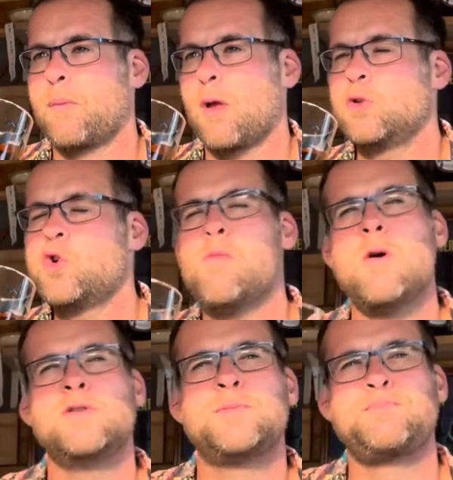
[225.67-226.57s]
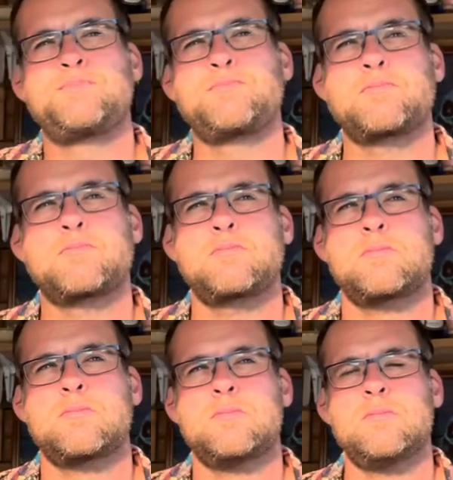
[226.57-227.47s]
It's almost
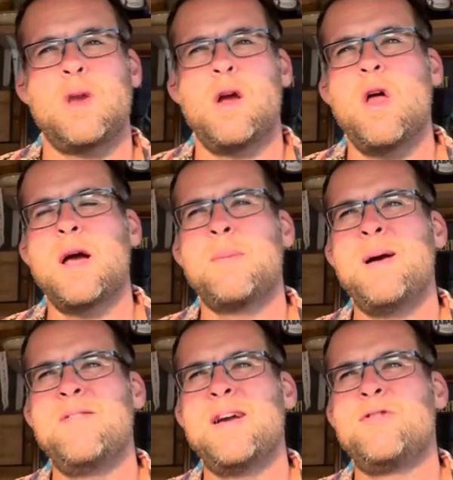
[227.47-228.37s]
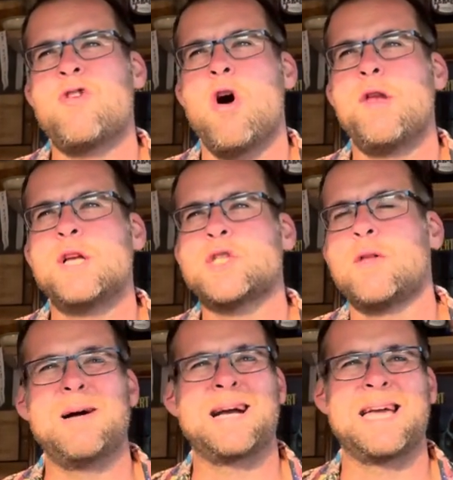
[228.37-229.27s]
got like a bit of a dryness on the
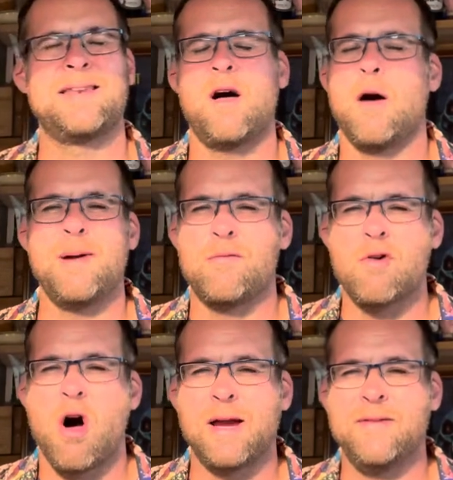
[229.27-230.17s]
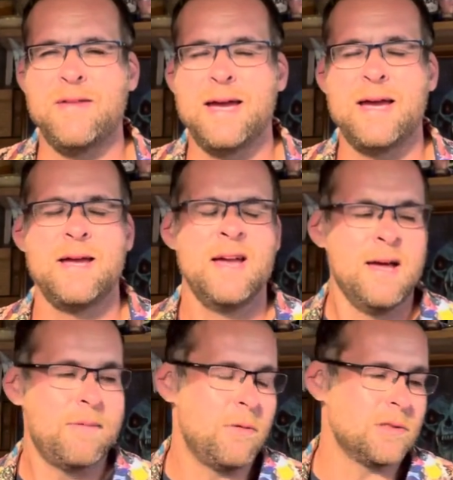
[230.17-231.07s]
back end, like a bit of rye in there.
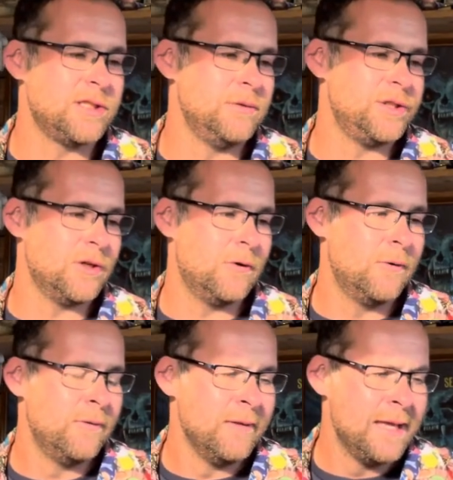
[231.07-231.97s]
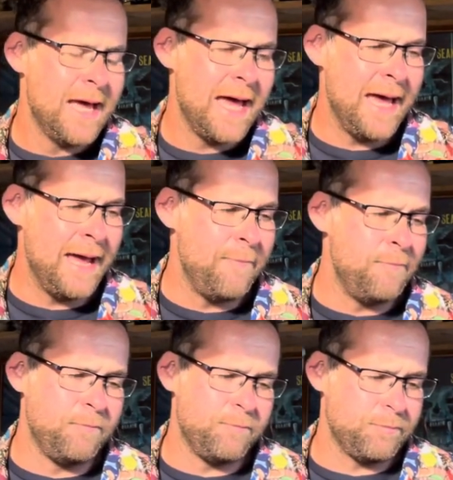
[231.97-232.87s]
I'm not too sure.
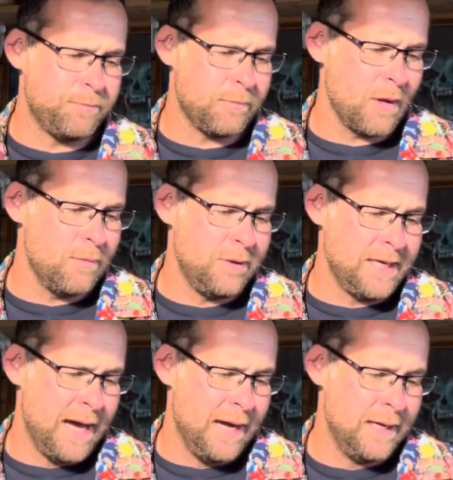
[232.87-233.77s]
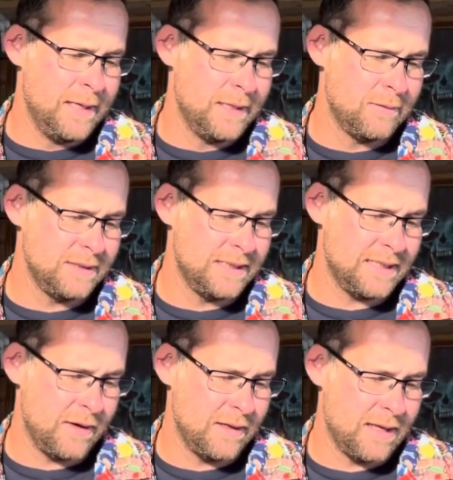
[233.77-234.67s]
Um, but yeah, what to
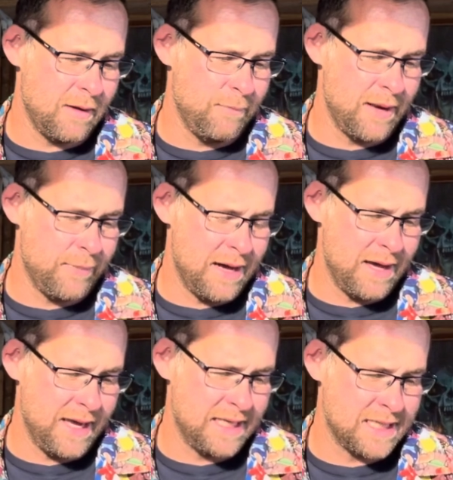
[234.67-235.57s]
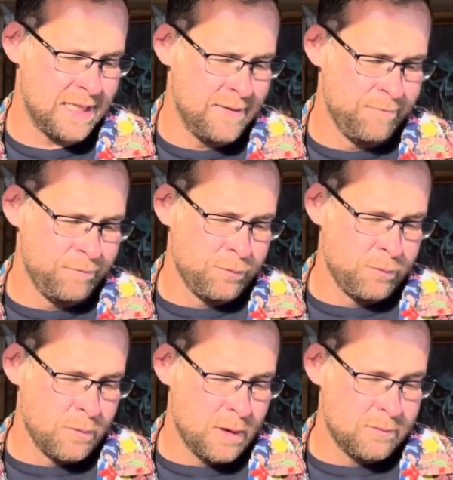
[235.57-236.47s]
tell you? Tell you a bit about it.
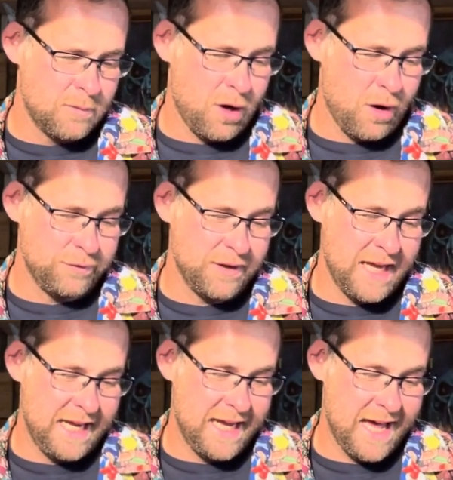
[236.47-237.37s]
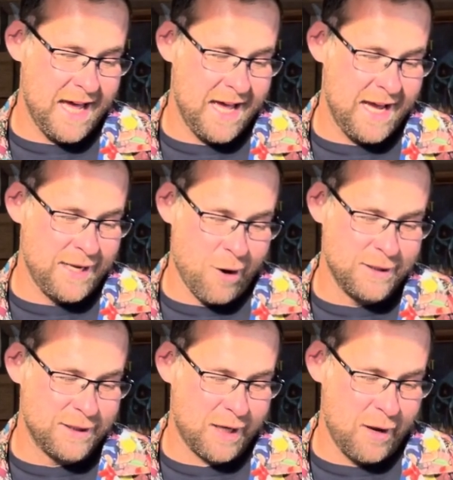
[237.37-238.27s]
Obviously, it don't
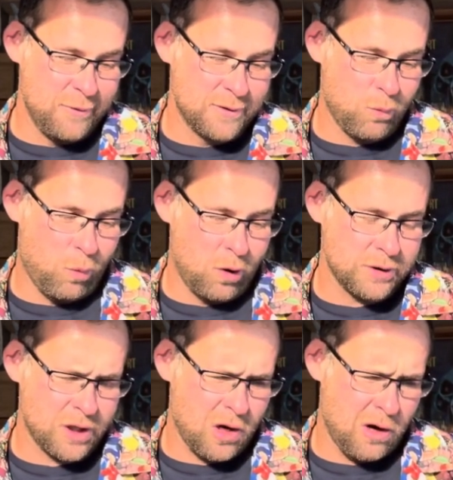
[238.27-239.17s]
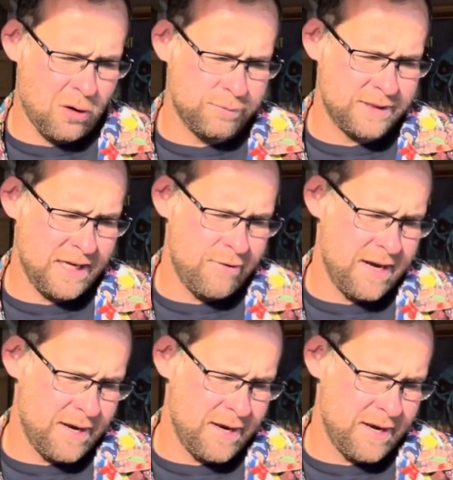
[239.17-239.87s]
disclose what hops are in it.